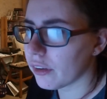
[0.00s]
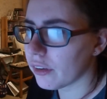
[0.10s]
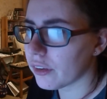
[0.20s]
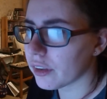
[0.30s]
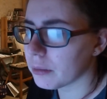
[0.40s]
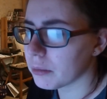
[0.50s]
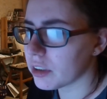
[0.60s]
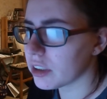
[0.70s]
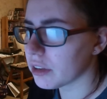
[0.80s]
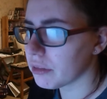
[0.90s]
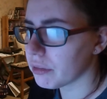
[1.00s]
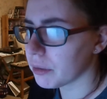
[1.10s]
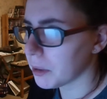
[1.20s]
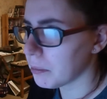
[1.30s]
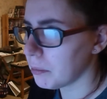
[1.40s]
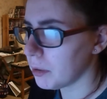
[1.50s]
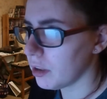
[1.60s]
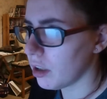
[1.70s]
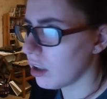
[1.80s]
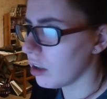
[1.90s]
some stuff for my
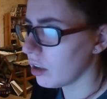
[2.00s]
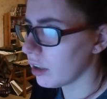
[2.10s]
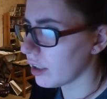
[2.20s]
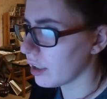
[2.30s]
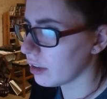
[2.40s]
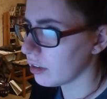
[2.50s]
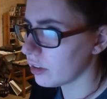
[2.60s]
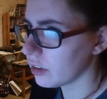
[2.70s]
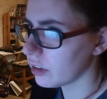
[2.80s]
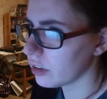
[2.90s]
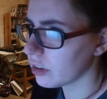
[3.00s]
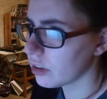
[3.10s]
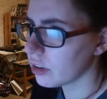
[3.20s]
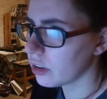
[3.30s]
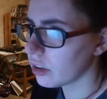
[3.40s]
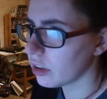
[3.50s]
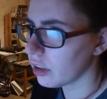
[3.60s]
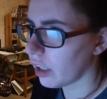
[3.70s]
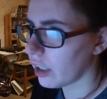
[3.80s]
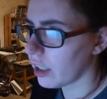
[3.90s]
blog and
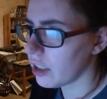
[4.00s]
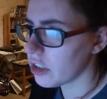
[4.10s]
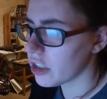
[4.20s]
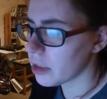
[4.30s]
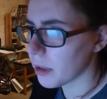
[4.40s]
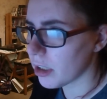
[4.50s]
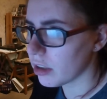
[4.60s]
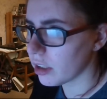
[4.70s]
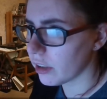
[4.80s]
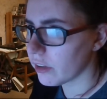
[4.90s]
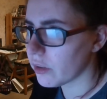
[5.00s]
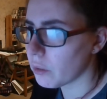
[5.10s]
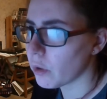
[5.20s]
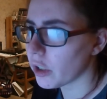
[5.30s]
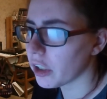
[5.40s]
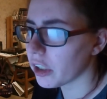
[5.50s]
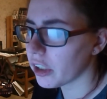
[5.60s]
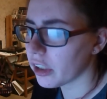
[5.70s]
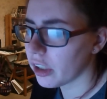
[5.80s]
getting HTML links to work